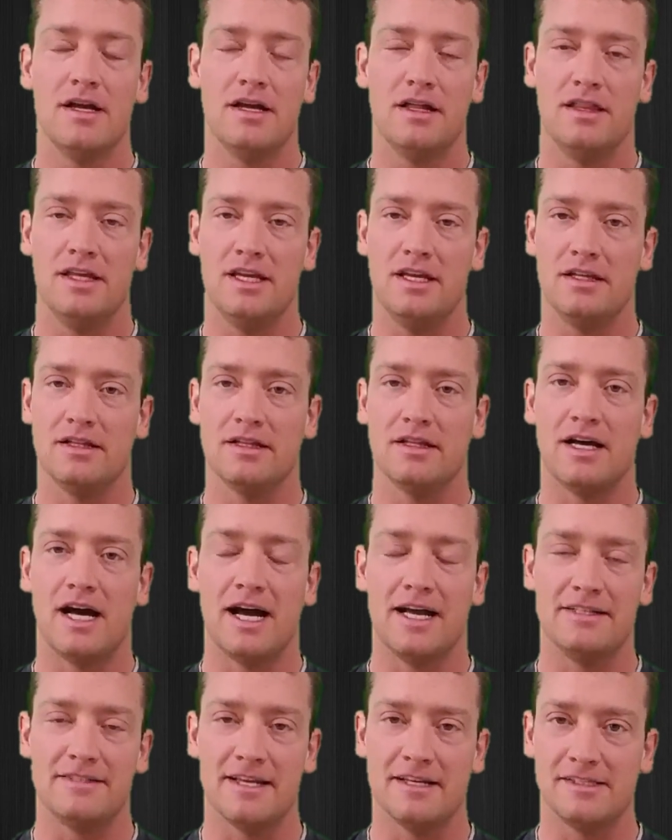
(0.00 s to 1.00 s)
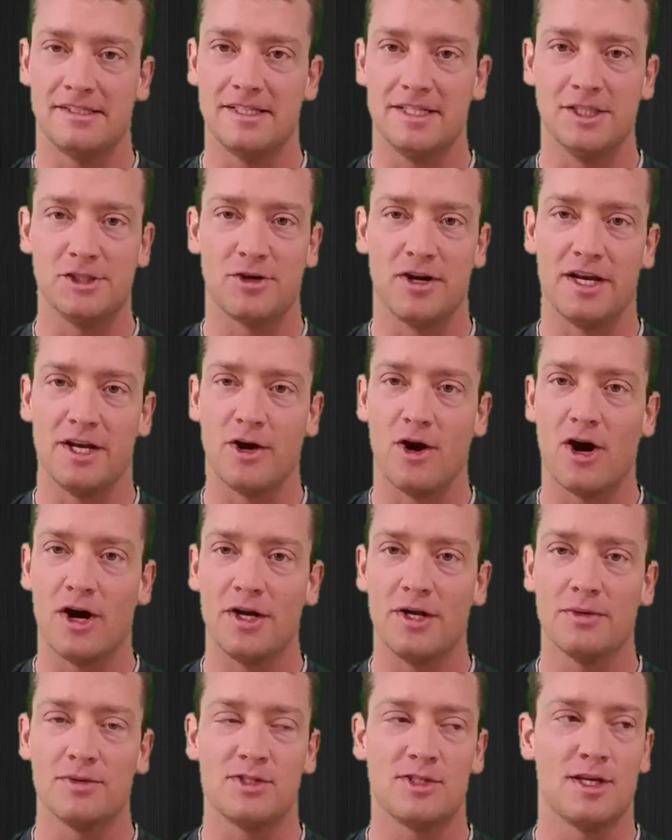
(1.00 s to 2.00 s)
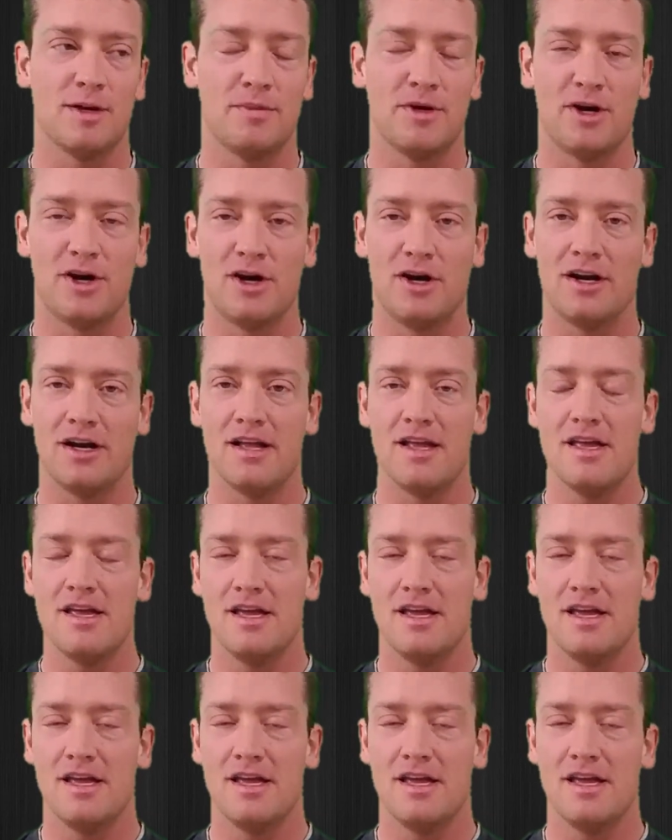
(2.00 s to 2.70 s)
the High Intensity Training audio seminar.